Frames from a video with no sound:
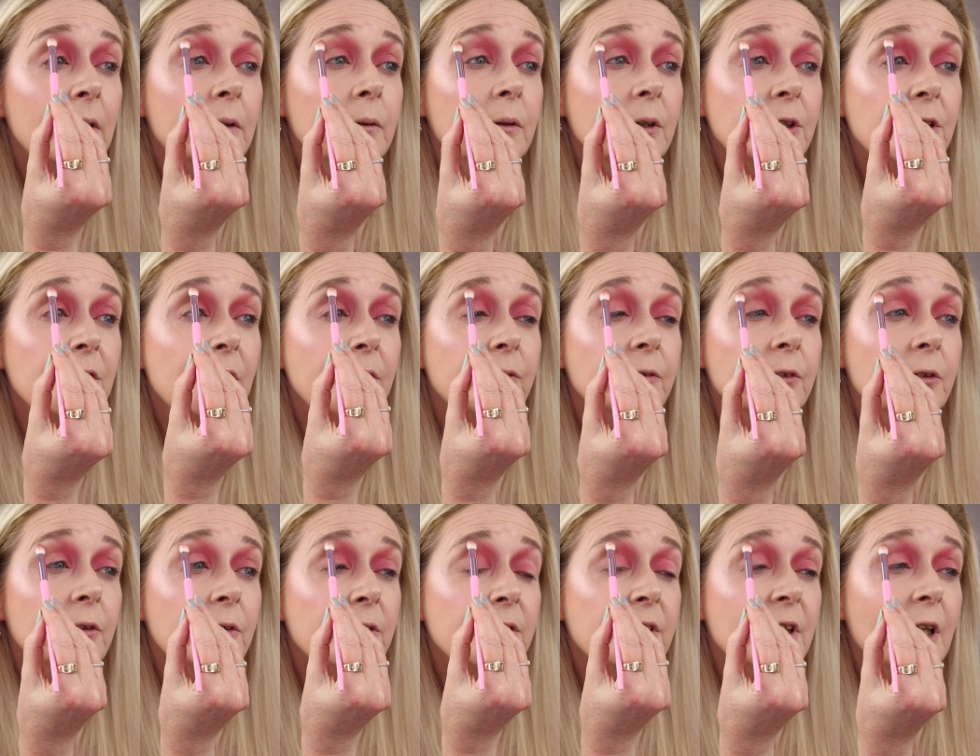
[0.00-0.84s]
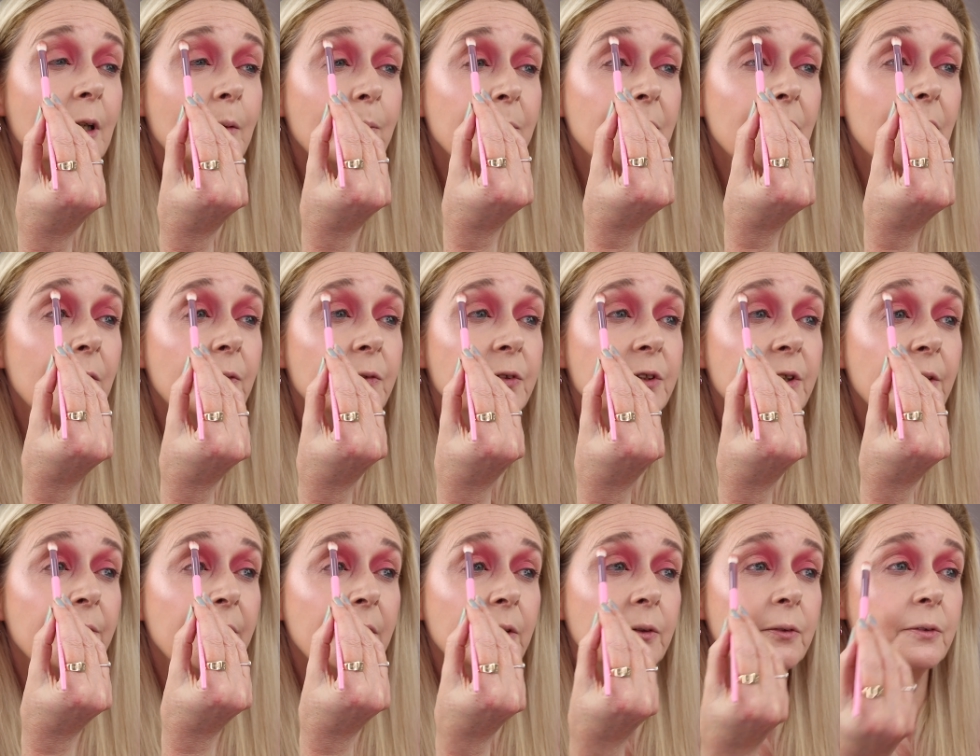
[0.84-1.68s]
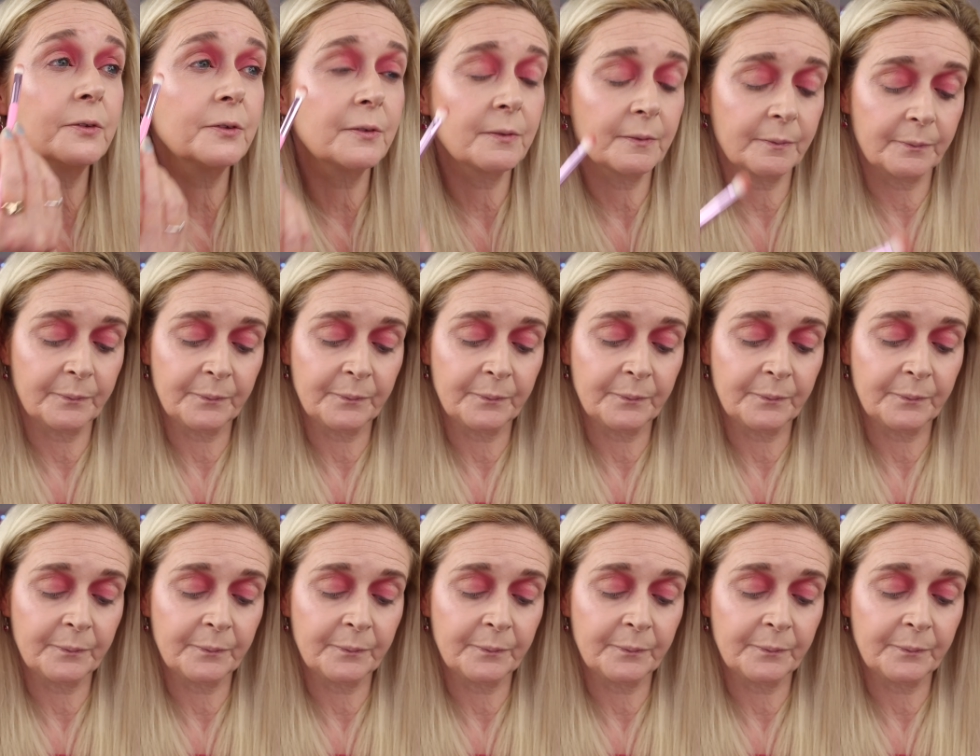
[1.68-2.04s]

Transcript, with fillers: which I've not tapped off so it will